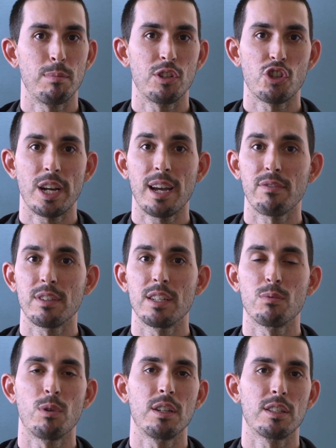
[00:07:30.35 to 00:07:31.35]
But chaff
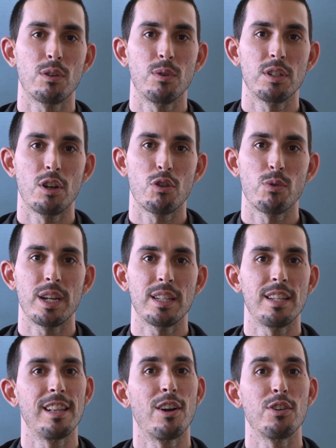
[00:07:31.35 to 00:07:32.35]
is what is going to create
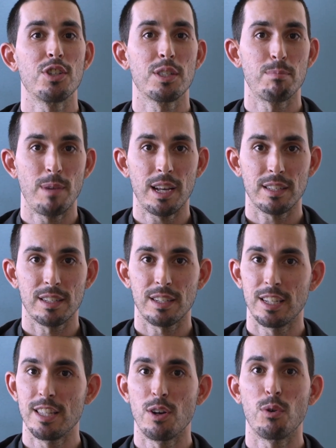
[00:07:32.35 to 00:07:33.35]
the largest mess
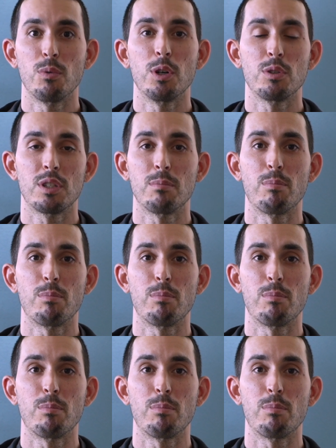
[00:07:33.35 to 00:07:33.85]
in the whole roasting